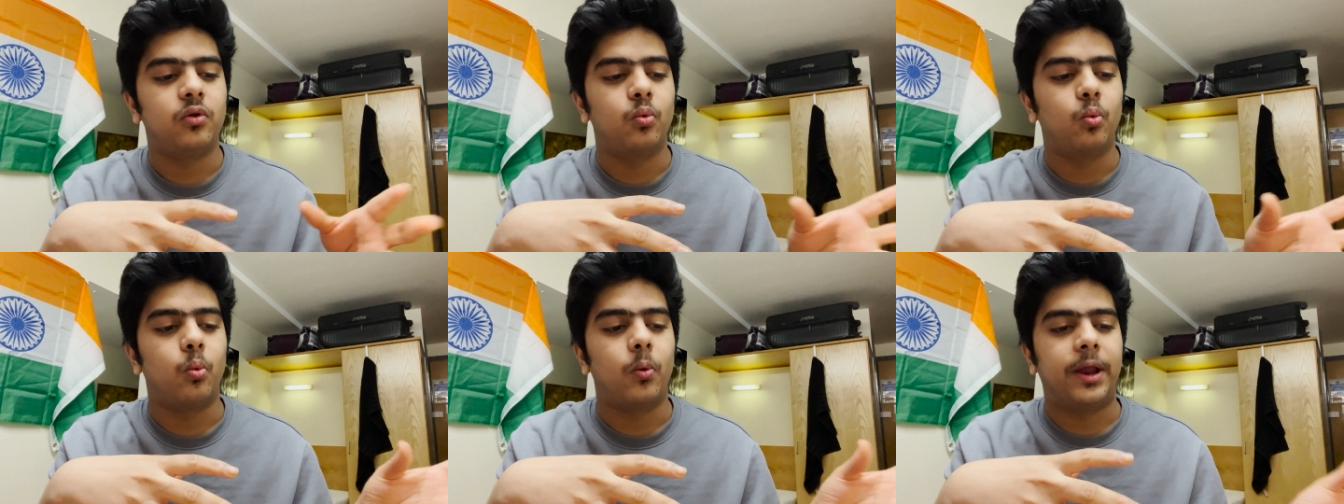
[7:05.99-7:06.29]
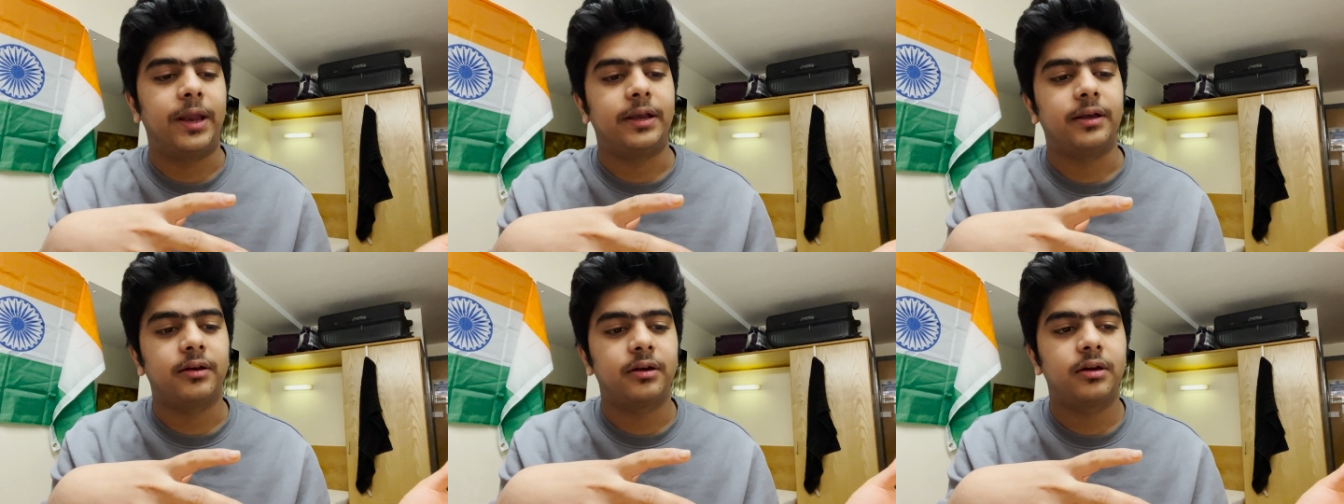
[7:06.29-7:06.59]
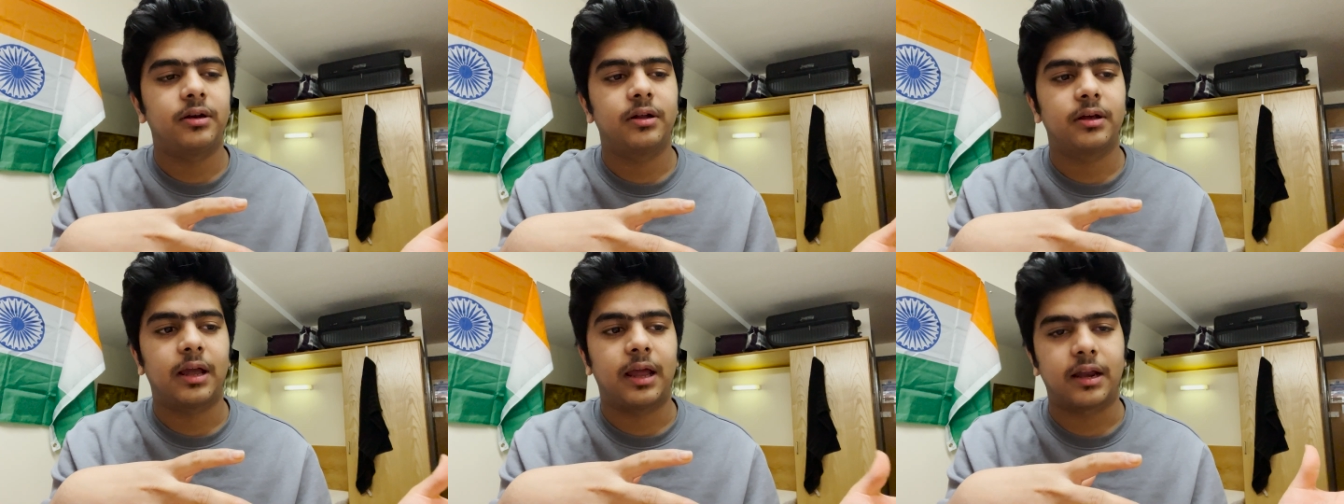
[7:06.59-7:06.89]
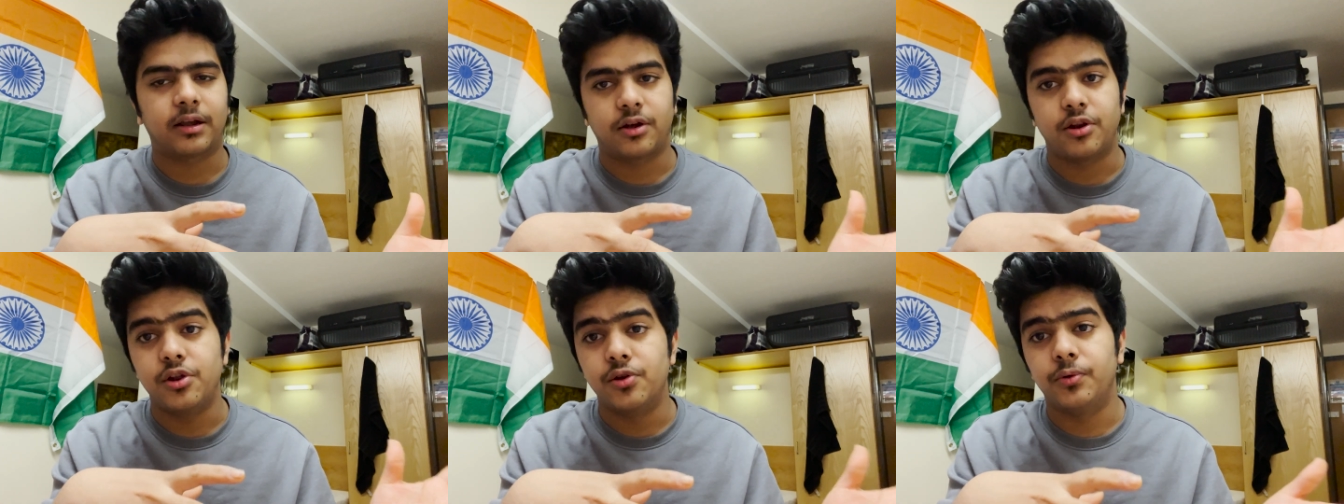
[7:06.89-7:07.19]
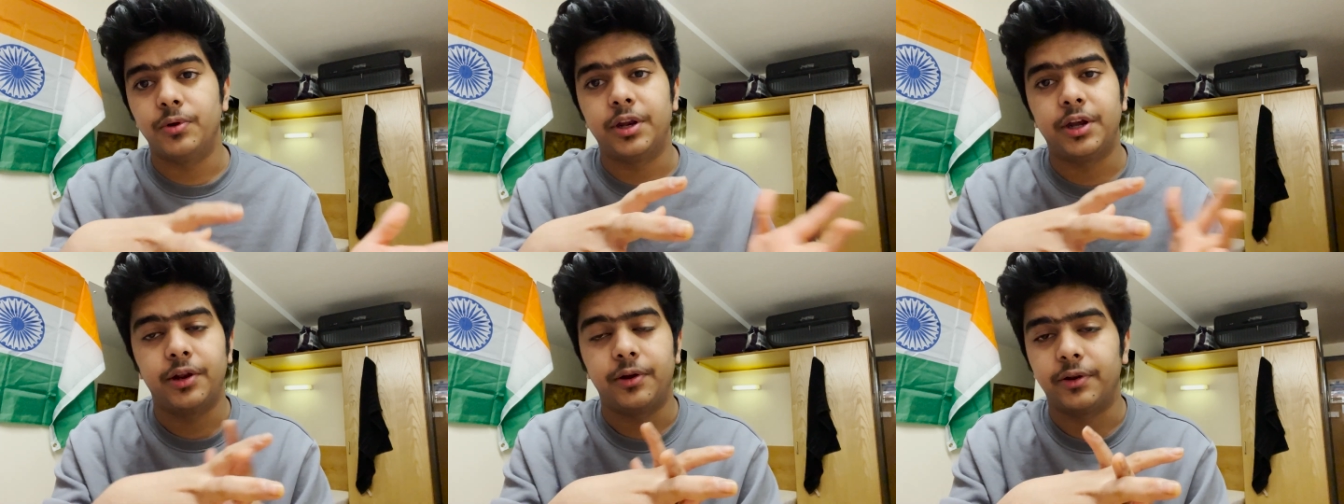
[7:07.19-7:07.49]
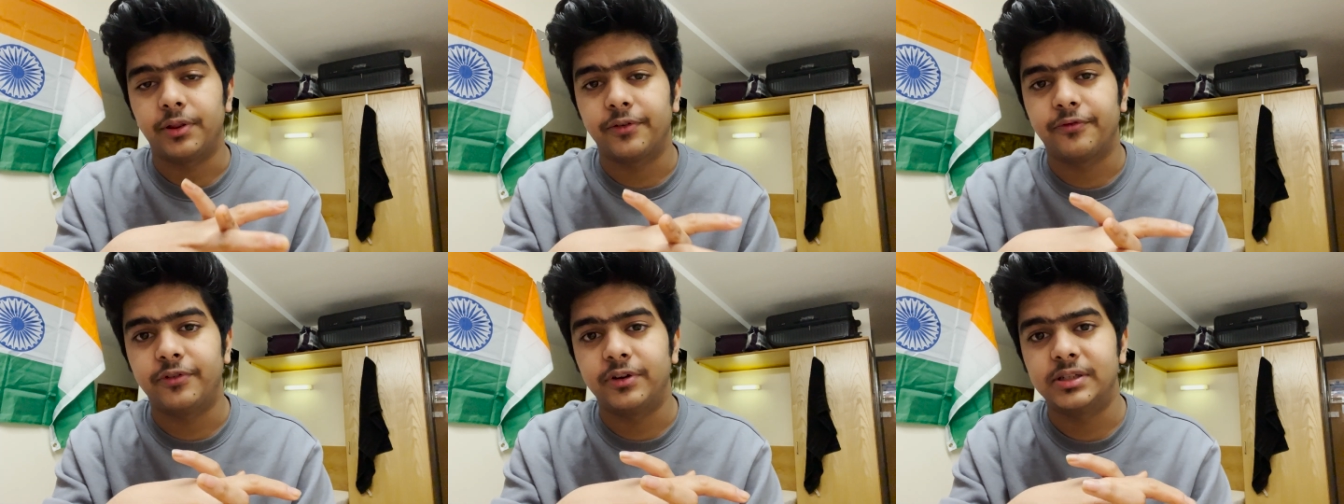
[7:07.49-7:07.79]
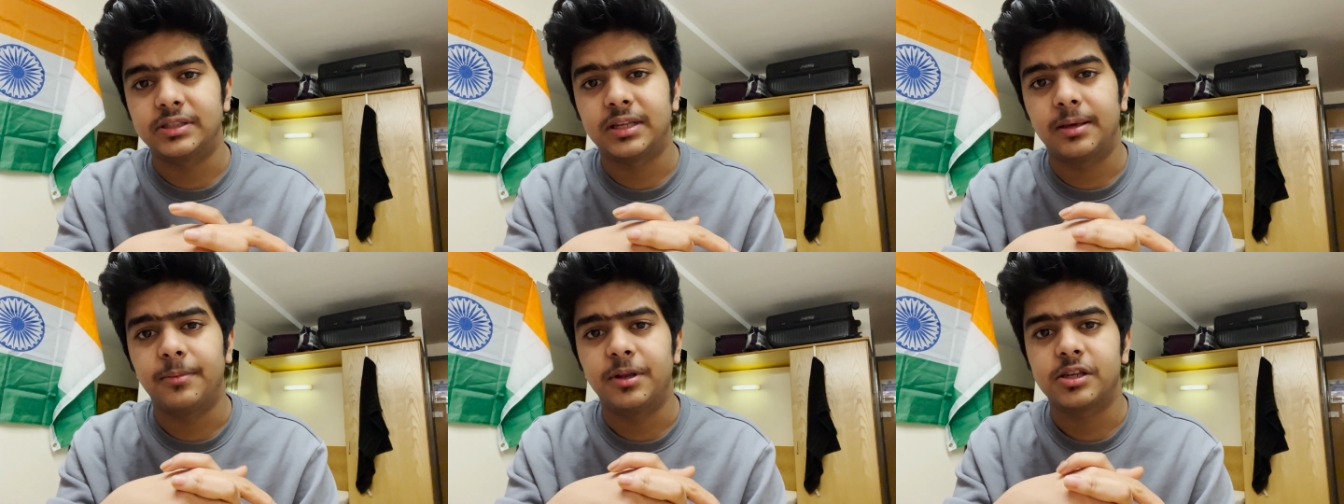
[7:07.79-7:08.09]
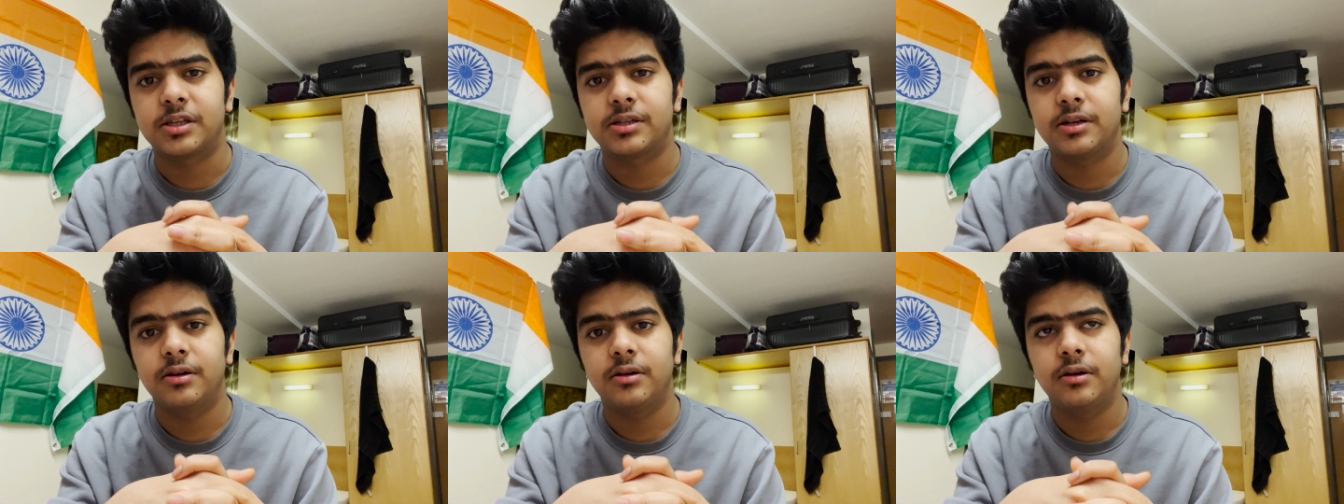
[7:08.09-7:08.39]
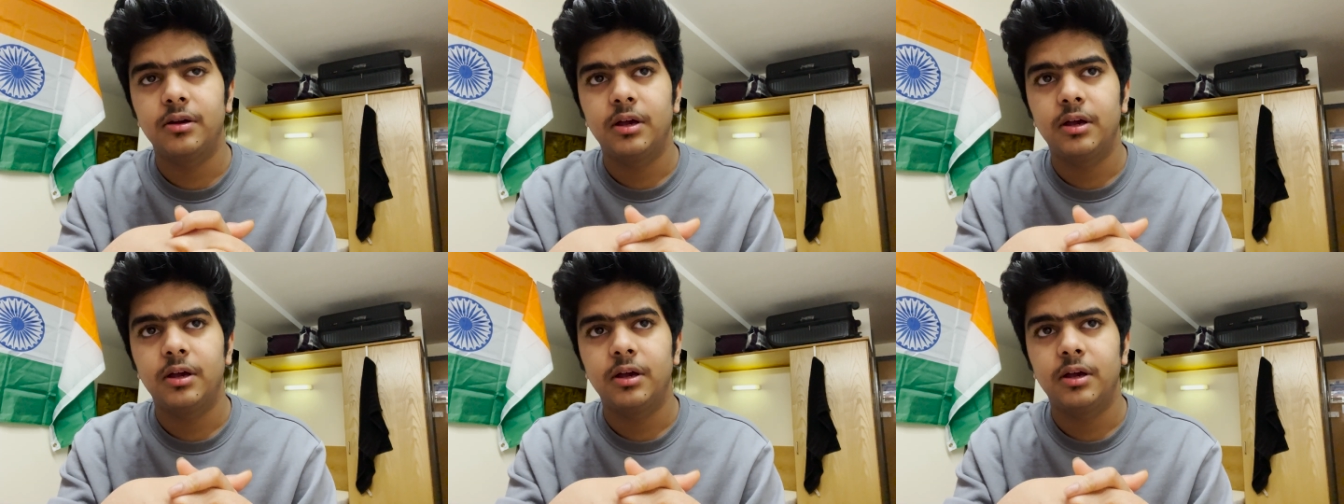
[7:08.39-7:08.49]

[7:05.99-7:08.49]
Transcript: went at uni during the first semester.